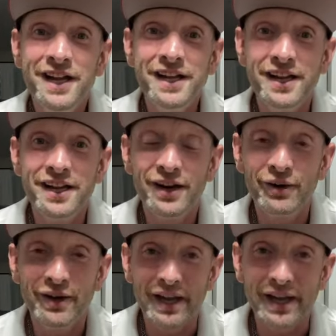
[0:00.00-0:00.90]
you
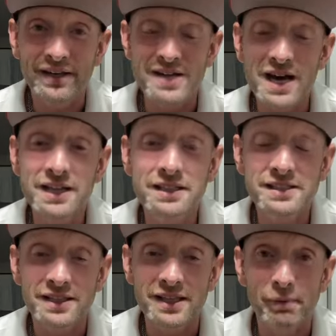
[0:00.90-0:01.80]
know, and, and, talking
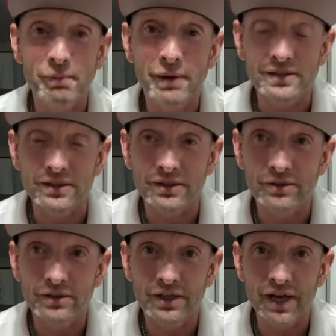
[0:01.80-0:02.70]
to them about the
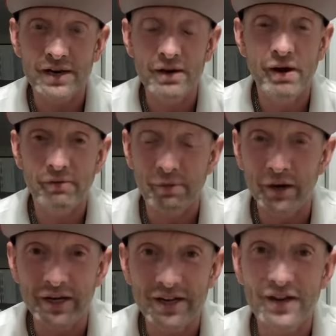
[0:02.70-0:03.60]
Lord. I know
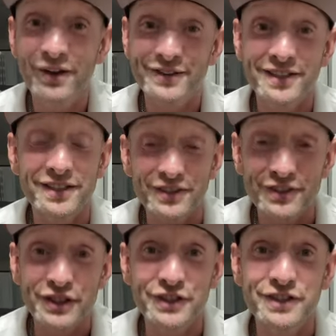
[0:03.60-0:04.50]
everybody knows that there's
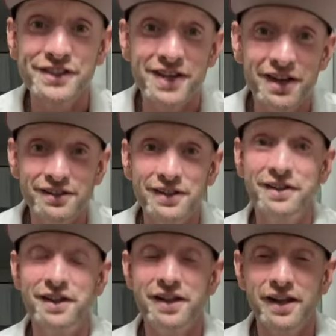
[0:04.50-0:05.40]
churches out there
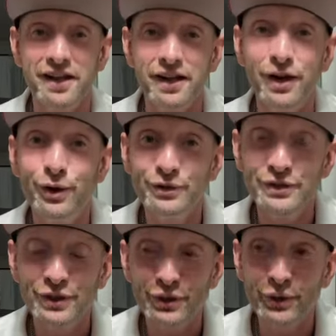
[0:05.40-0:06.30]
that they can go
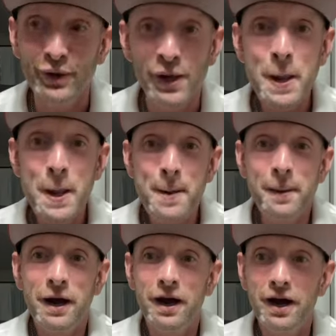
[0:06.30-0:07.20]
to.
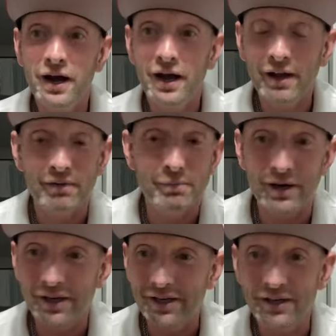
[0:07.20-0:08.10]
Uh,
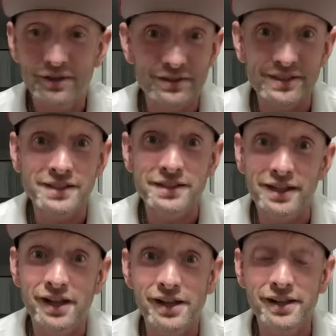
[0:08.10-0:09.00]
everybody knows that,
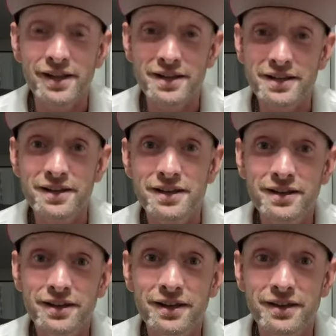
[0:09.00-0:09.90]
that,
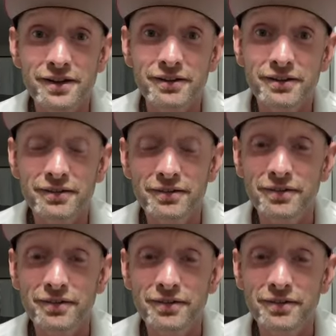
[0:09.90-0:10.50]
that they're